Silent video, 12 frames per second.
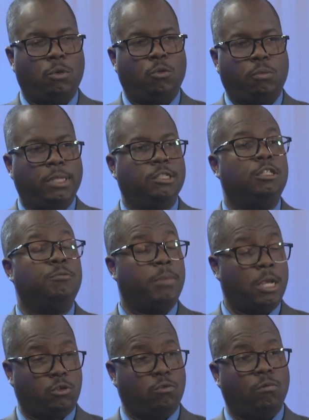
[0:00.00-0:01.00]
who plays a
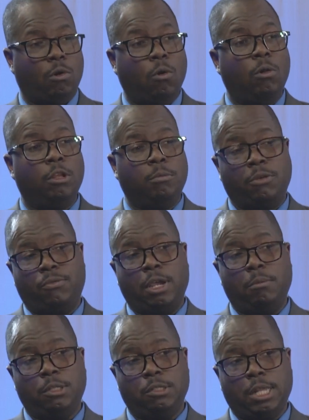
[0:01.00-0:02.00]
special role in my
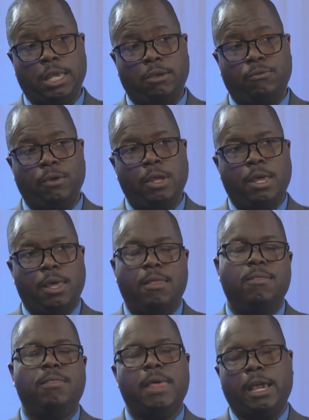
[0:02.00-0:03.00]
family's life,
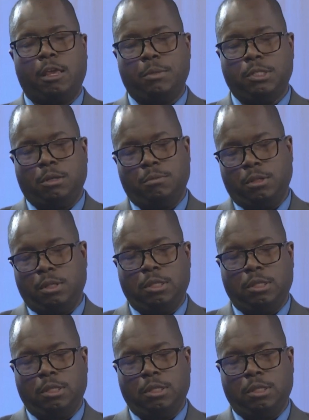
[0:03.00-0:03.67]
that could be something that